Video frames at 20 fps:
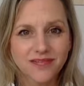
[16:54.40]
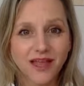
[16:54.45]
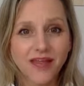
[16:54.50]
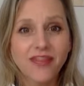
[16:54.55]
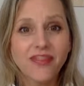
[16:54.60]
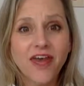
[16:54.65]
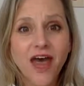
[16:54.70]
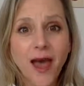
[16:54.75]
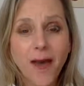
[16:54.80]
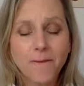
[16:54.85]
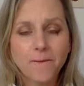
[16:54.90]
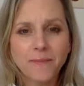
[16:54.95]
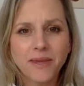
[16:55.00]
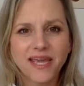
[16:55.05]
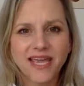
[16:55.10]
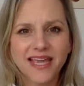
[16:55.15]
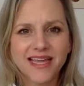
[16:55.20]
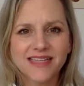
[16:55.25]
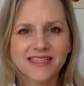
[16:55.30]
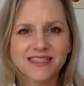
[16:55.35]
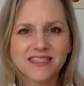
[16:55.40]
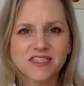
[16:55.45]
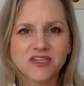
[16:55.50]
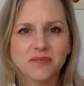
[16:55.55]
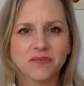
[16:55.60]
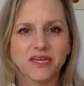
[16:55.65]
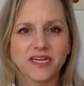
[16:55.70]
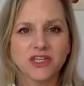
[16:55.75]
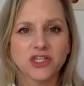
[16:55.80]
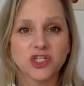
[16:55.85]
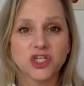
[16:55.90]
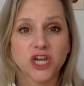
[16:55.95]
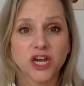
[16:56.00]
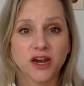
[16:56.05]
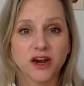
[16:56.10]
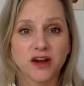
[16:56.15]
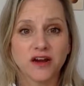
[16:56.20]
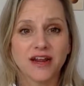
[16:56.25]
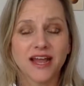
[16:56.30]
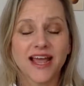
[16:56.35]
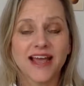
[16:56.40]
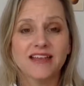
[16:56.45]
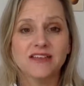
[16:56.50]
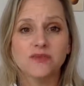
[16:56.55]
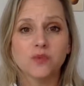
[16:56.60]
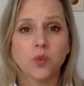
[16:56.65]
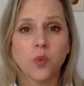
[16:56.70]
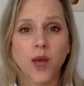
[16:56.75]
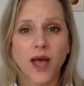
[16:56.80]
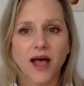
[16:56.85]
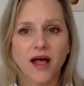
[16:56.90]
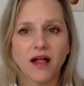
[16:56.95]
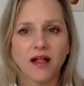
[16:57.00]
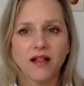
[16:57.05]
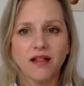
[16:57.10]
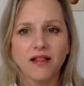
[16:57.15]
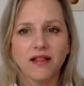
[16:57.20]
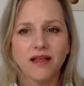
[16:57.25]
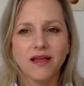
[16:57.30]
that begins to be shared as well.